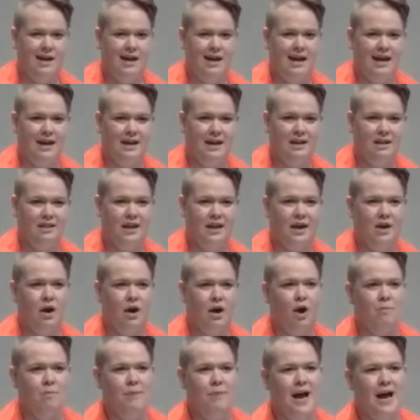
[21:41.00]
And
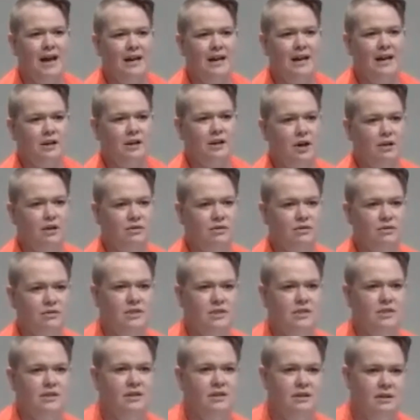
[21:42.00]
there are pine
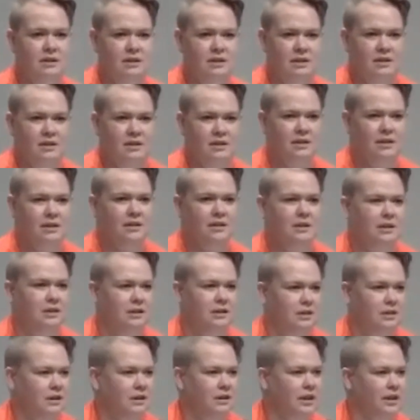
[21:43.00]
cones,
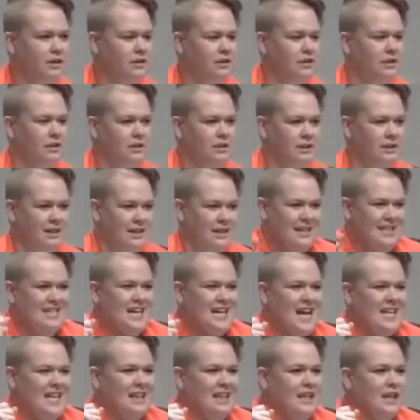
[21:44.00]
little
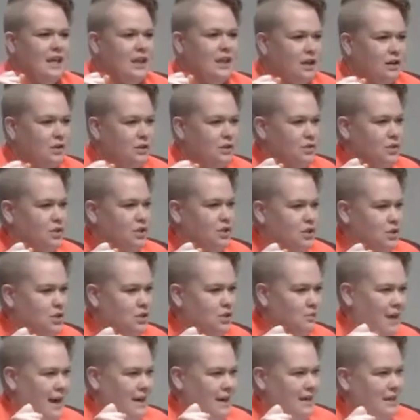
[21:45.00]
tightly closed
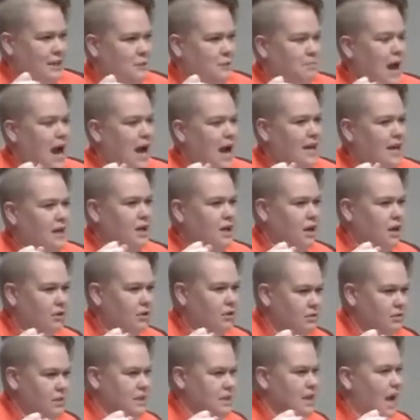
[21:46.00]
ceratinous pine
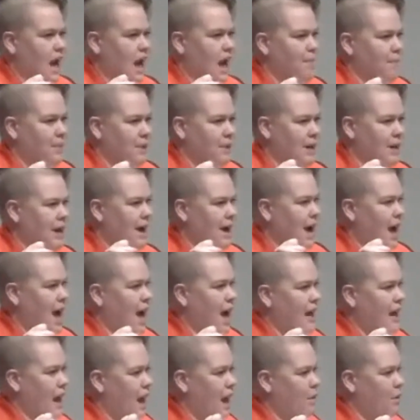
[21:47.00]
cones up
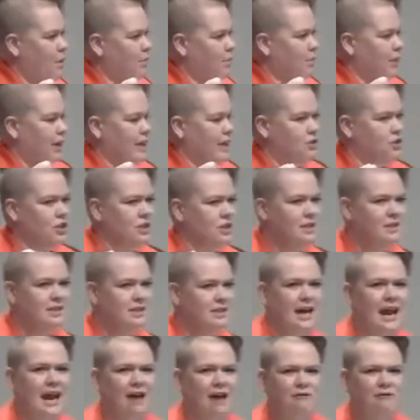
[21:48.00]
on our branches
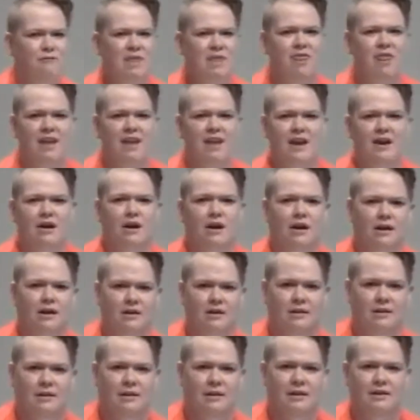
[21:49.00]
that have been there
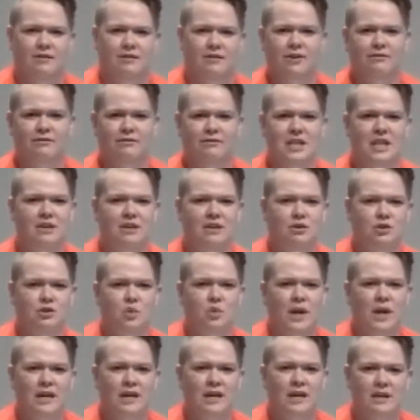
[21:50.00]
15 or
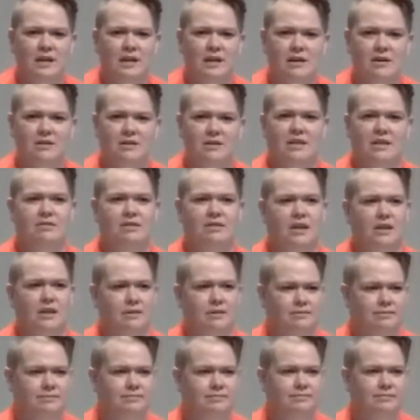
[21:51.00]
20 years
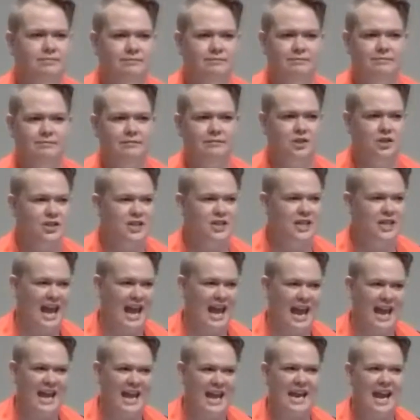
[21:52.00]
even, just
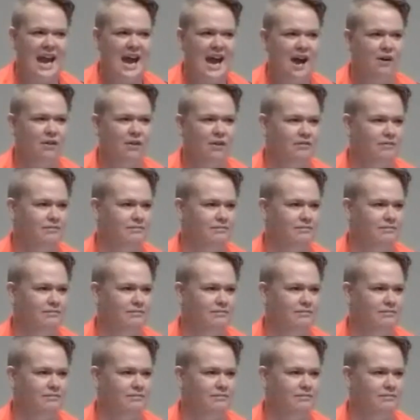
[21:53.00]
hanging out.